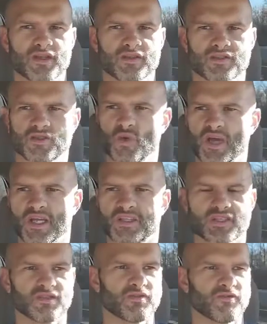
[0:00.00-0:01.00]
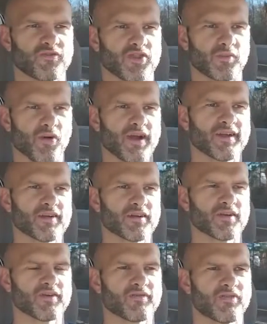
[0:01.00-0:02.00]
switch, the
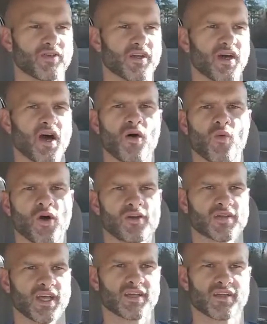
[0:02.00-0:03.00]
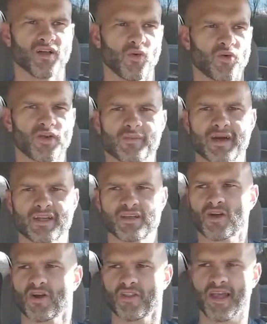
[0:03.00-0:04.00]
breaker for the hot water tank. You don't want anybody
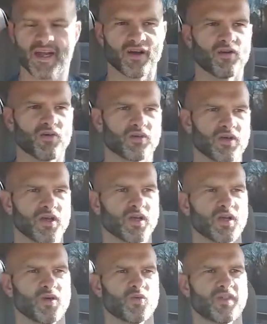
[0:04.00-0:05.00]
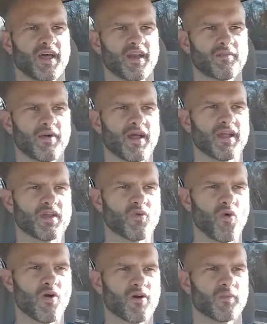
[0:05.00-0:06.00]
turning that on without any
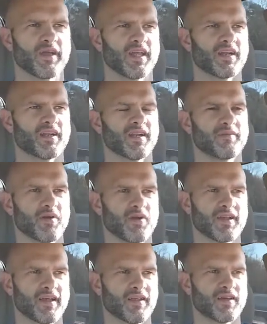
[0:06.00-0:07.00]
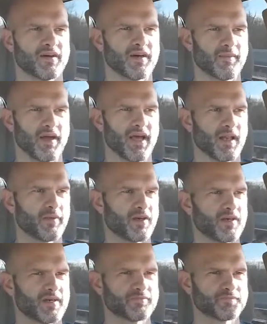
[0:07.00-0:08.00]
water being in there and burn that element
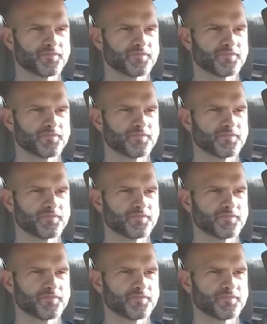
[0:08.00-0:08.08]
up.